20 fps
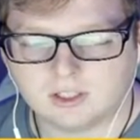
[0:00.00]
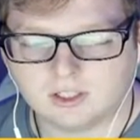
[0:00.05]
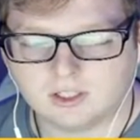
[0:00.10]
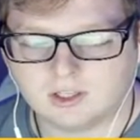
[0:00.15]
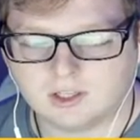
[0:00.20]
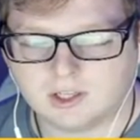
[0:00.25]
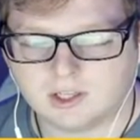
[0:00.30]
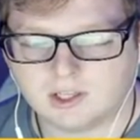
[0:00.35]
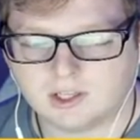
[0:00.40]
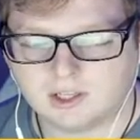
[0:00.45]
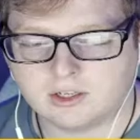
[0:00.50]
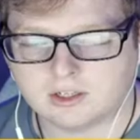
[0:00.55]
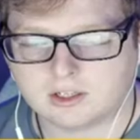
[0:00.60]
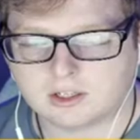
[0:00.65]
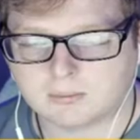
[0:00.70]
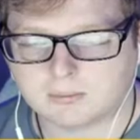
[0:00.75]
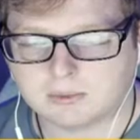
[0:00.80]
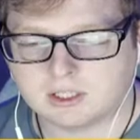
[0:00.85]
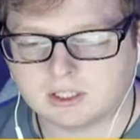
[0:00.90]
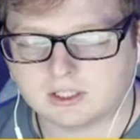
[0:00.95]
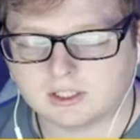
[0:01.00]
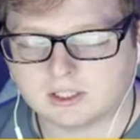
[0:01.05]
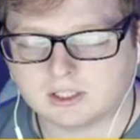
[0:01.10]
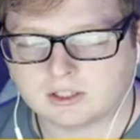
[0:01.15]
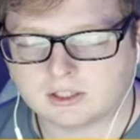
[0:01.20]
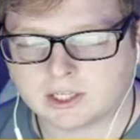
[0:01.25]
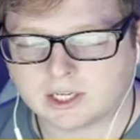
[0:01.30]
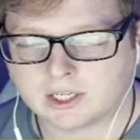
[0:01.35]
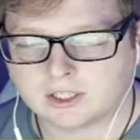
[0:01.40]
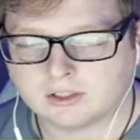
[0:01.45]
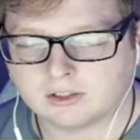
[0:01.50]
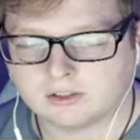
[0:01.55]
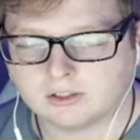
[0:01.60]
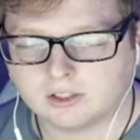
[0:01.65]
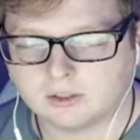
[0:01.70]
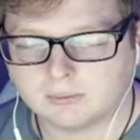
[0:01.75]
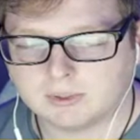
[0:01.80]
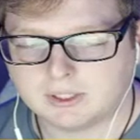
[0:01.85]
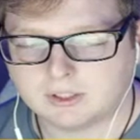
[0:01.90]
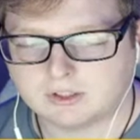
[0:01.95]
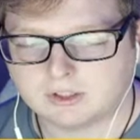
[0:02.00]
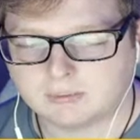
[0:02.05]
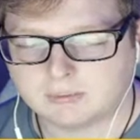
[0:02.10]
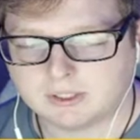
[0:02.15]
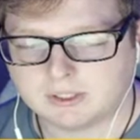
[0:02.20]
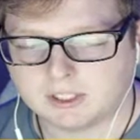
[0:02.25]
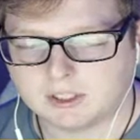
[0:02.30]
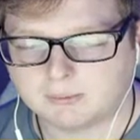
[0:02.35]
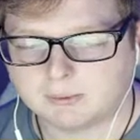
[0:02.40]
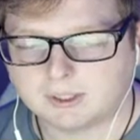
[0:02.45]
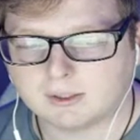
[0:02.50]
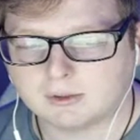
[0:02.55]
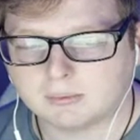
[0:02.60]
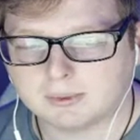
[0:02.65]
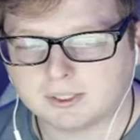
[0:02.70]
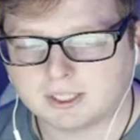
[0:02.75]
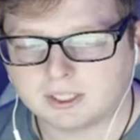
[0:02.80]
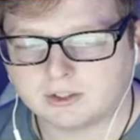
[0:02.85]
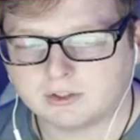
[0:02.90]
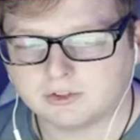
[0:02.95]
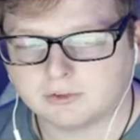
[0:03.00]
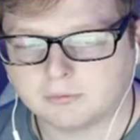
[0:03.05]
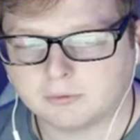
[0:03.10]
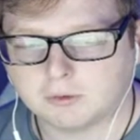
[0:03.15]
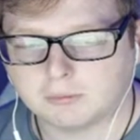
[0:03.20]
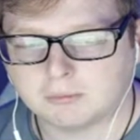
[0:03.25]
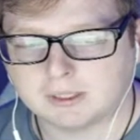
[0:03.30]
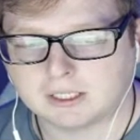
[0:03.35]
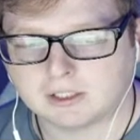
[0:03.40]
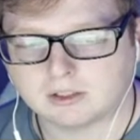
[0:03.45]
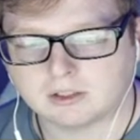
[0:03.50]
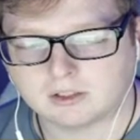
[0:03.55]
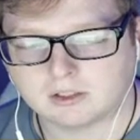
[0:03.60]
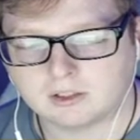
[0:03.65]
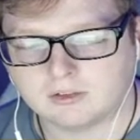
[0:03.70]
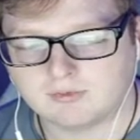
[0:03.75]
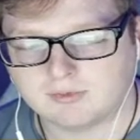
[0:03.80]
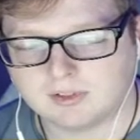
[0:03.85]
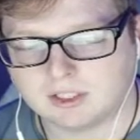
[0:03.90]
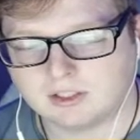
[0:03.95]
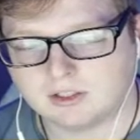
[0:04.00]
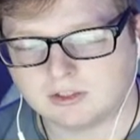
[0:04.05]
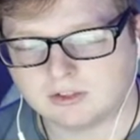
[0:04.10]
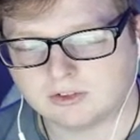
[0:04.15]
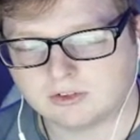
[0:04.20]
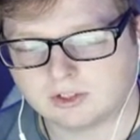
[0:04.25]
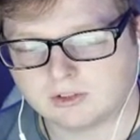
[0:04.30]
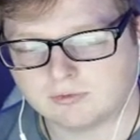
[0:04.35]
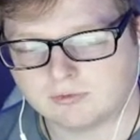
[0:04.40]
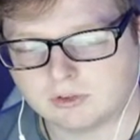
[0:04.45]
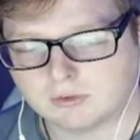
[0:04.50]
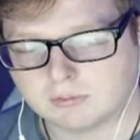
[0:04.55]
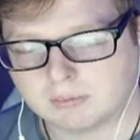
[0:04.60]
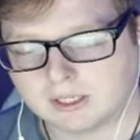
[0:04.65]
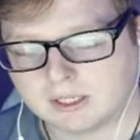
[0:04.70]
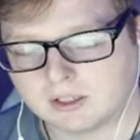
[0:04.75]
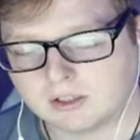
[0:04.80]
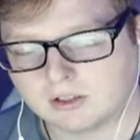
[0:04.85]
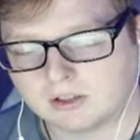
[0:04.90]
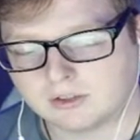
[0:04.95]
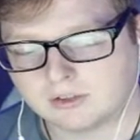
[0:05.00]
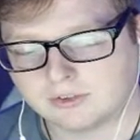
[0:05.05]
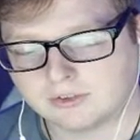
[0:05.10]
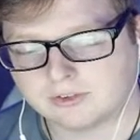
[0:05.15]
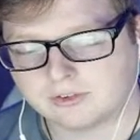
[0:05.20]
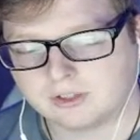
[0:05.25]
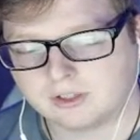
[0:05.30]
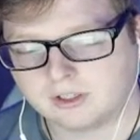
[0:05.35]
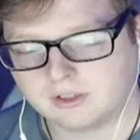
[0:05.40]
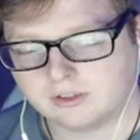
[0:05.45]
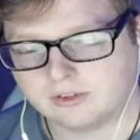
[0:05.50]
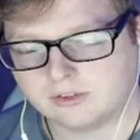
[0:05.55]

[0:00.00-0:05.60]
ends up being like technically a waste of money to buy repels, but man, the convenience of repels is